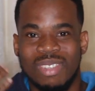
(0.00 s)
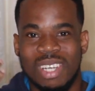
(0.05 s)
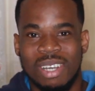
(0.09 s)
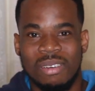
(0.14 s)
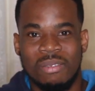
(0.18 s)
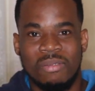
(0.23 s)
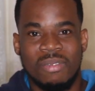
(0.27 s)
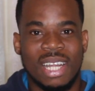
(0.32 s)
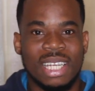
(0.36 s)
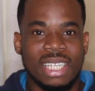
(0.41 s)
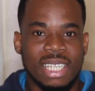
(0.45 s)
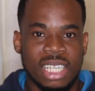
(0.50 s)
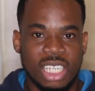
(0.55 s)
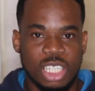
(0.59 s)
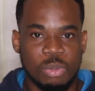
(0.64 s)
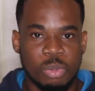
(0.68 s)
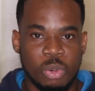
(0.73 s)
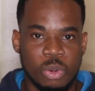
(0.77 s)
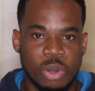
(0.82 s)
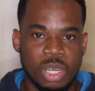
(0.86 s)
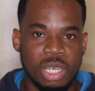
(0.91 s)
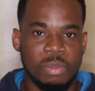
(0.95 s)
a
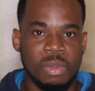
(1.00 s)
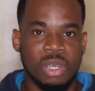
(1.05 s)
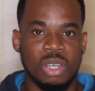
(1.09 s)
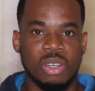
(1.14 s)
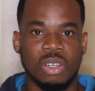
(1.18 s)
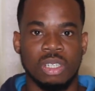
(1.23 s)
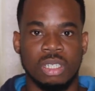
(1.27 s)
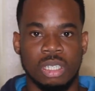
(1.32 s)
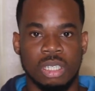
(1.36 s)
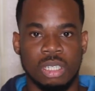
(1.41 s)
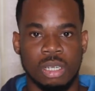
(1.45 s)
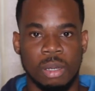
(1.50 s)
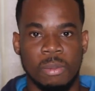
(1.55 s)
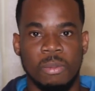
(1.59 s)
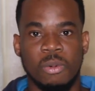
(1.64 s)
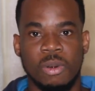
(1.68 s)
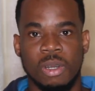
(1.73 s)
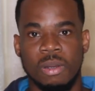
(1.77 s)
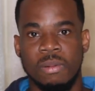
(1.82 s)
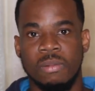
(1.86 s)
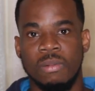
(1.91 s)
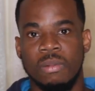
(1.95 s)
vantage point because
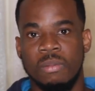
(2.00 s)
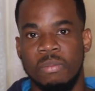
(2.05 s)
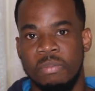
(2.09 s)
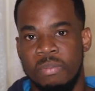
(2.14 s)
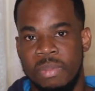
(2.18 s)
someone